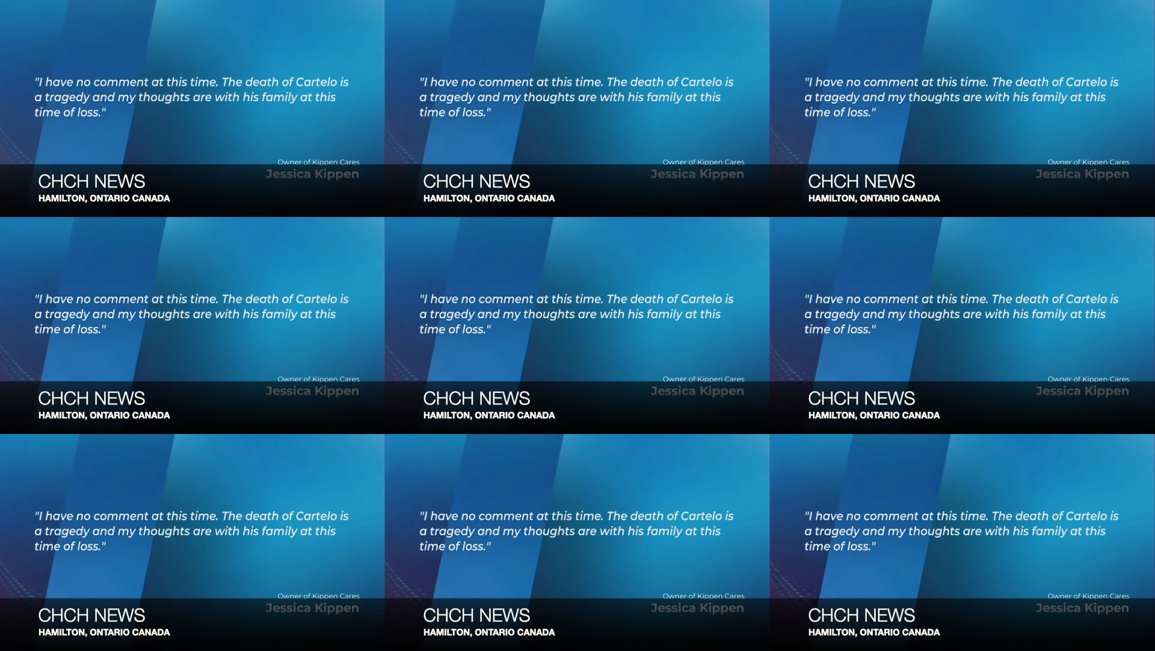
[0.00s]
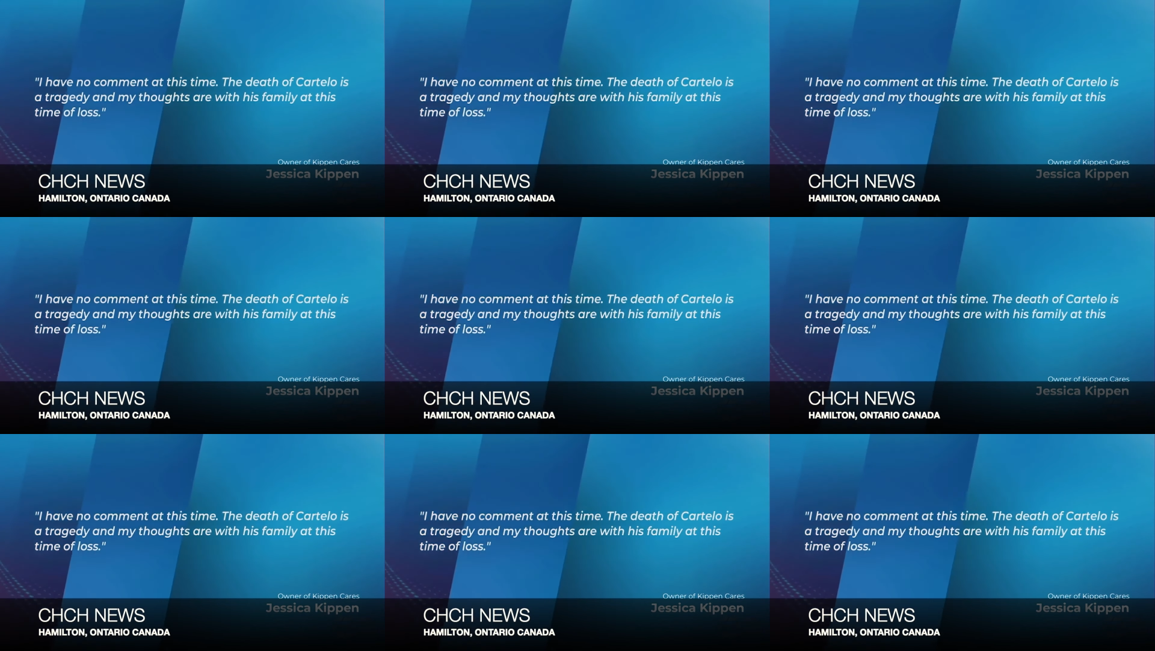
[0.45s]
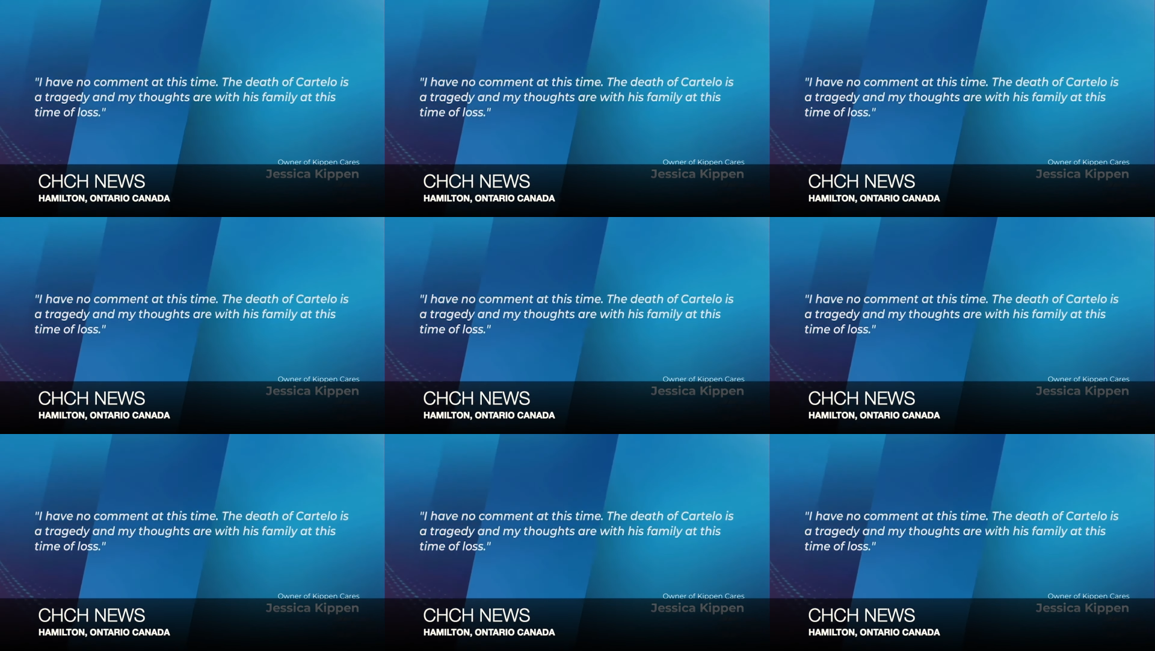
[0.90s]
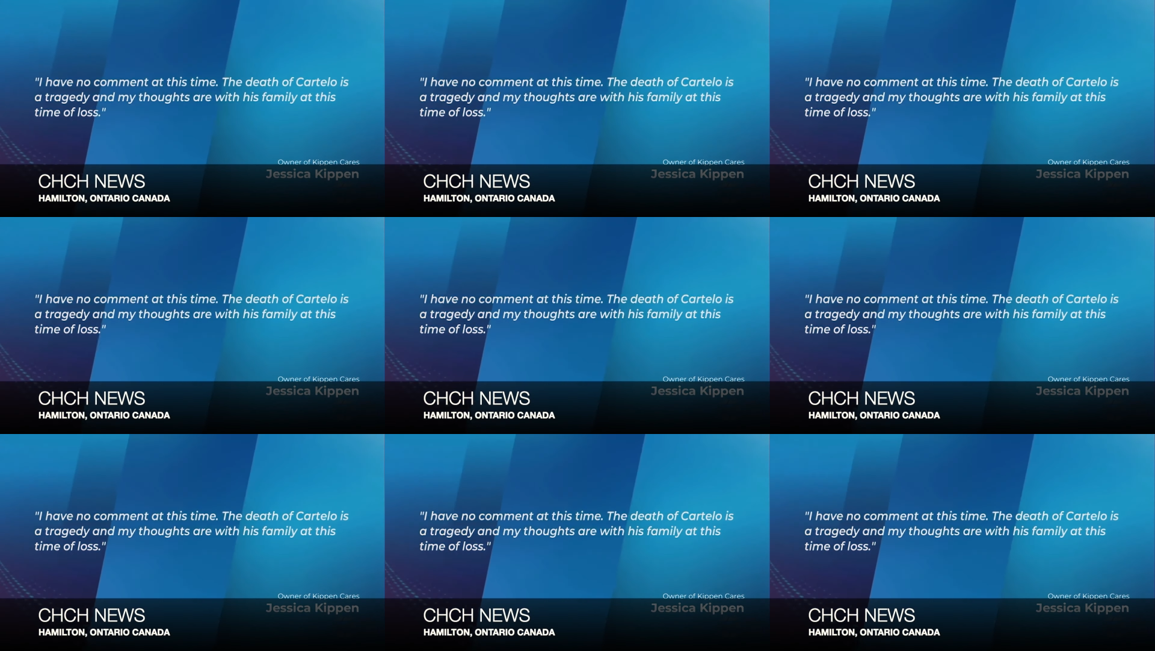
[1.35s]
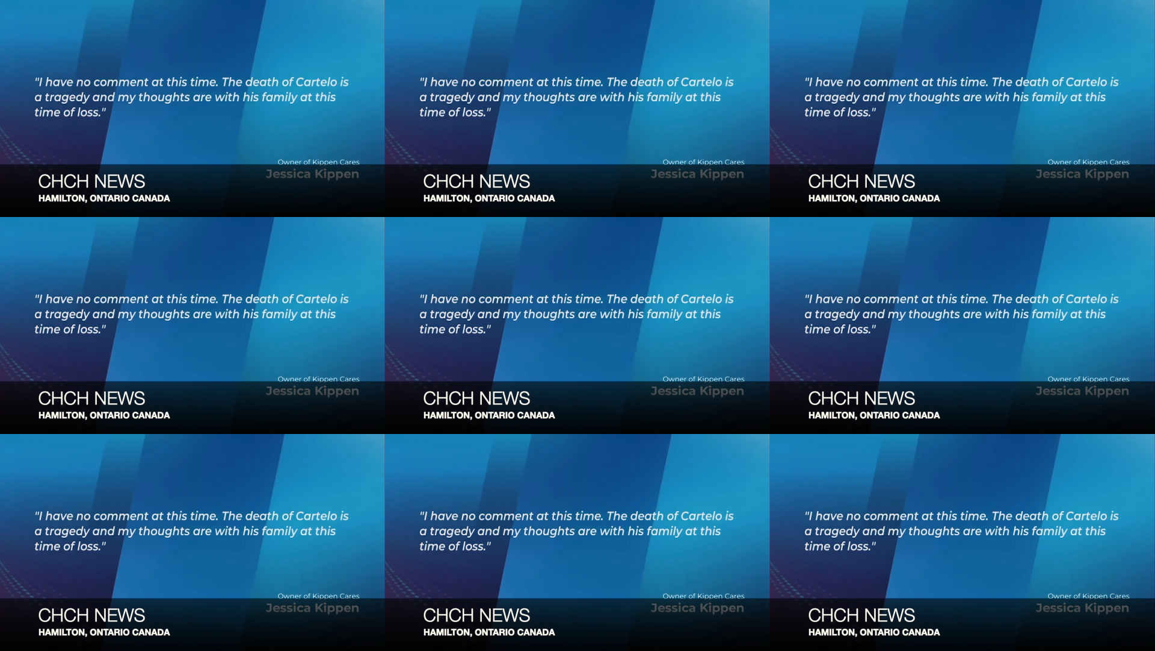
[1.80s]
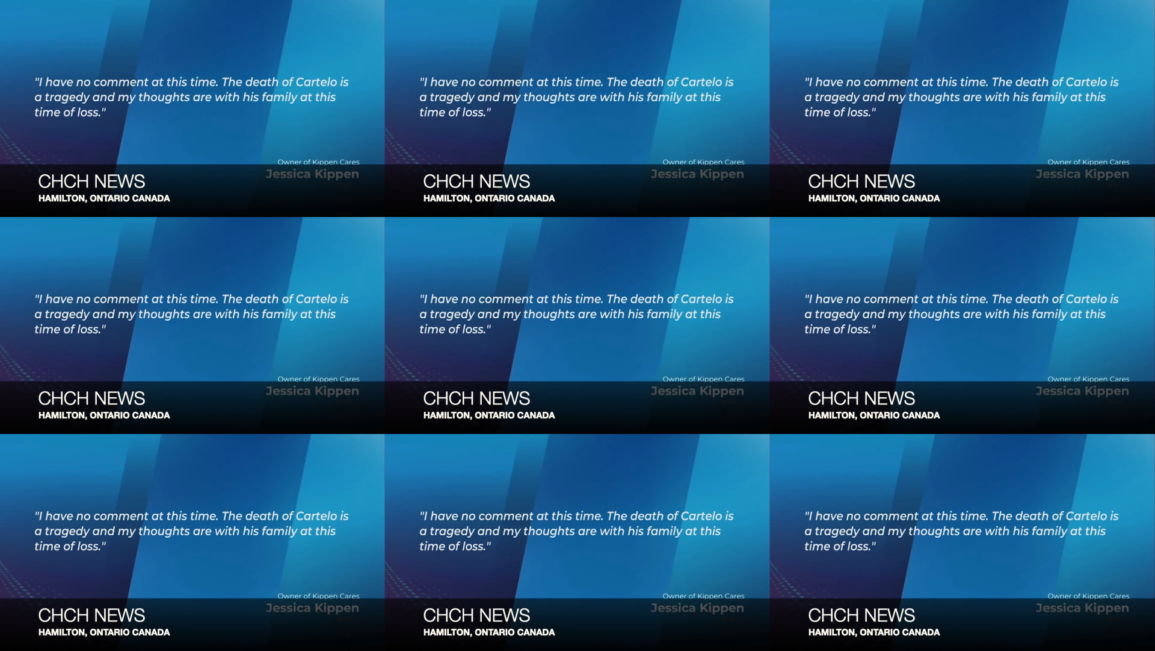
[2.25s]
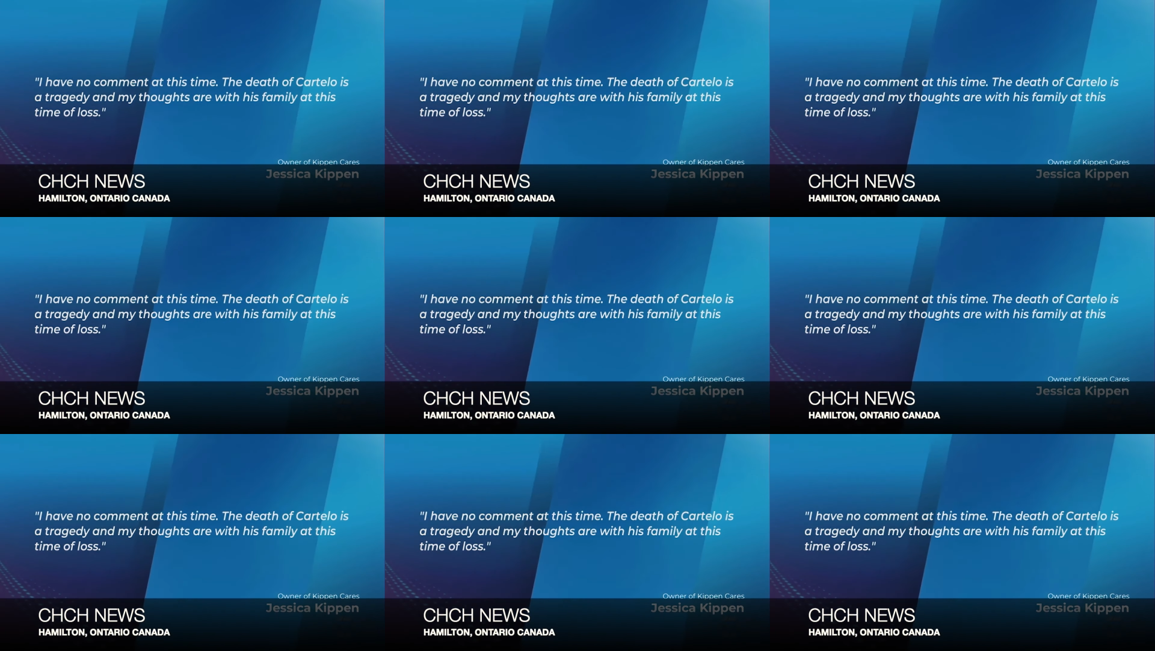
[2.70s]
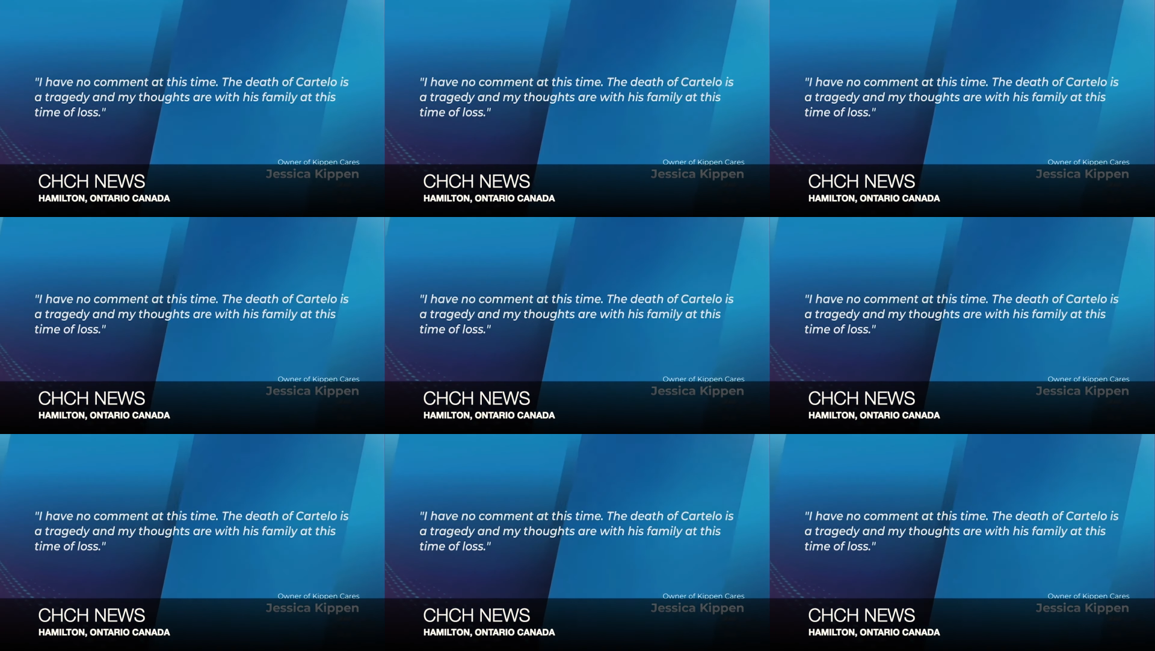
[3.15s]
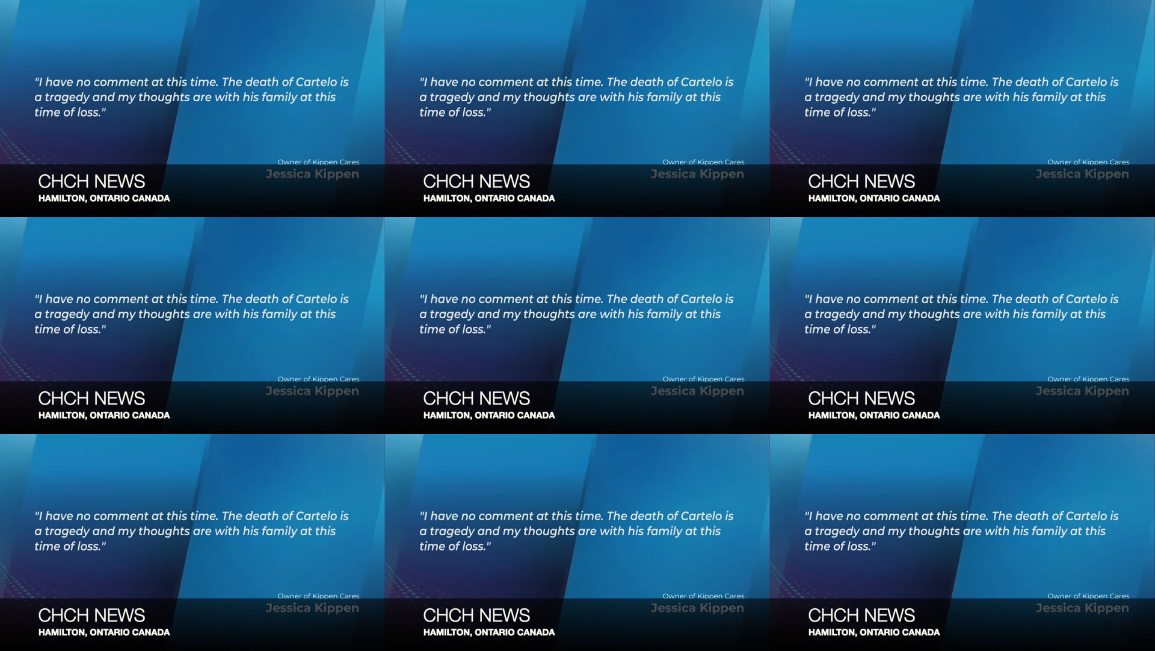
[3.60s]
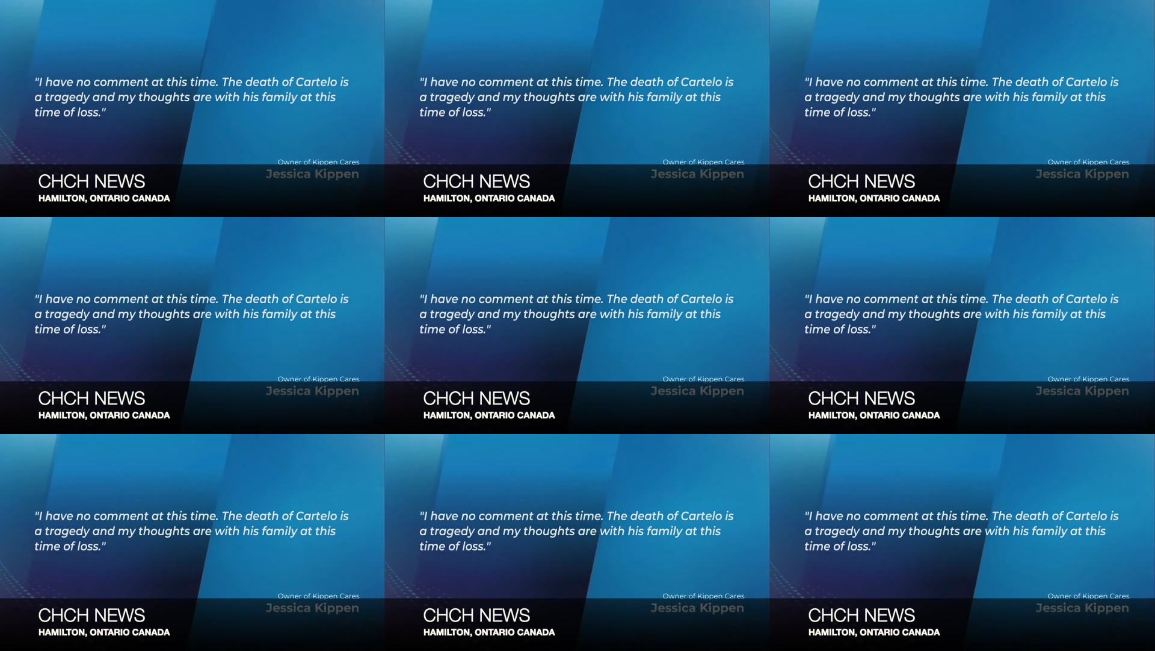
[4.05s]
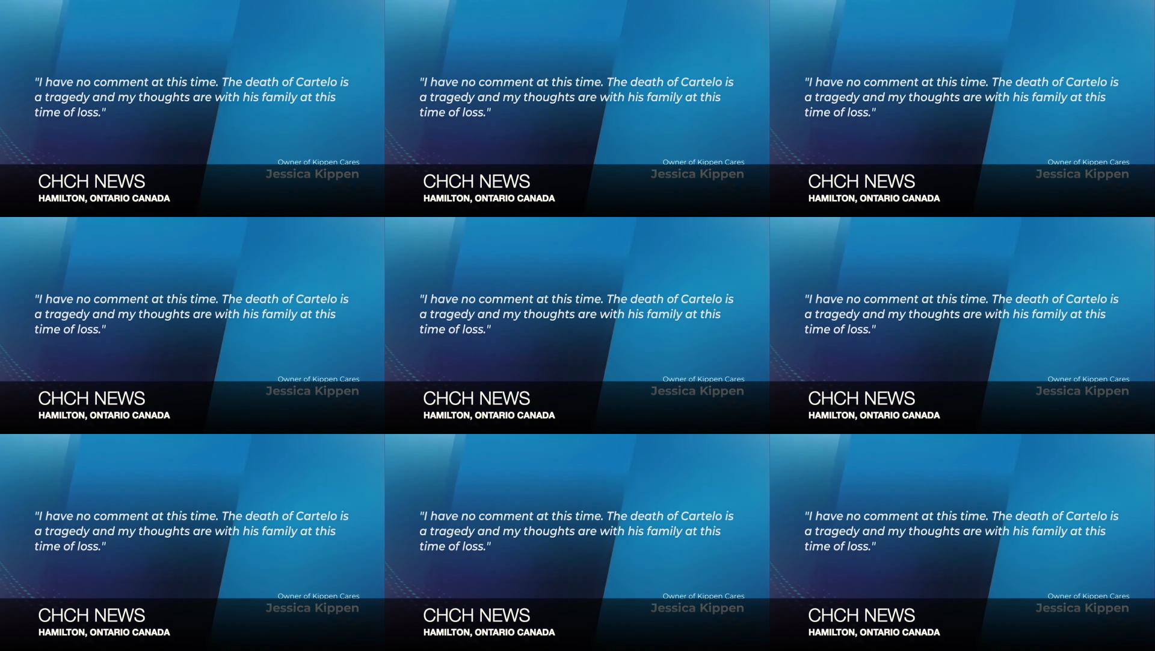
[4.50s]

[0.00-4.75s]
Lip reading: No face is visible, so there are no lips to read.